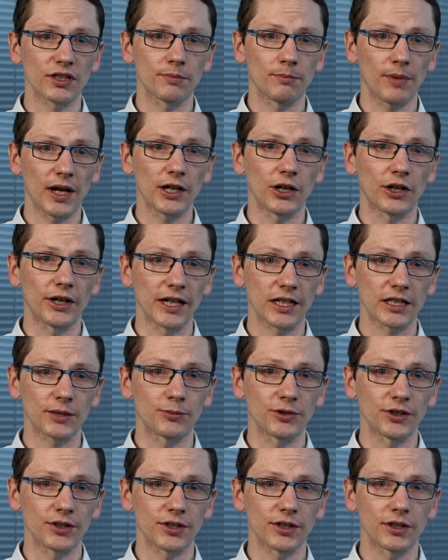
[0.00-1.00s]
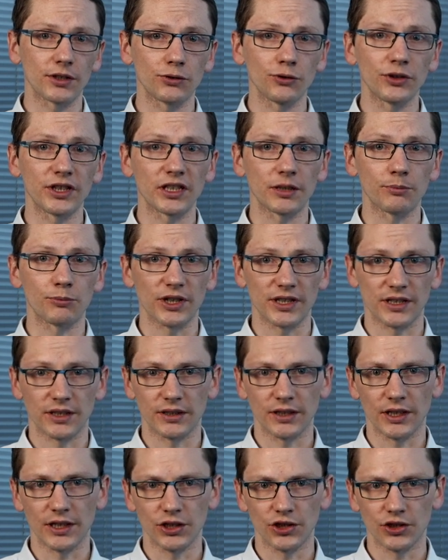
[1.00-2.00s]
by our experts during the
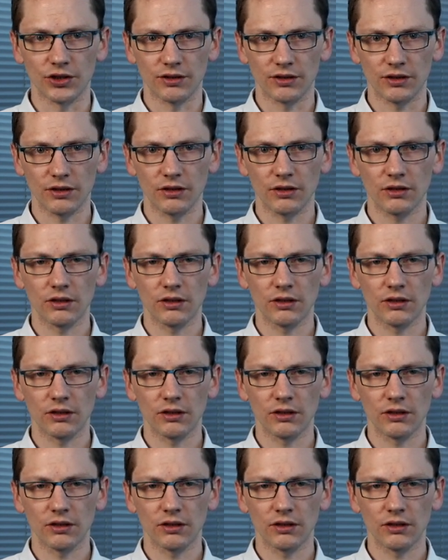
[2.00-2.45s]
presentations.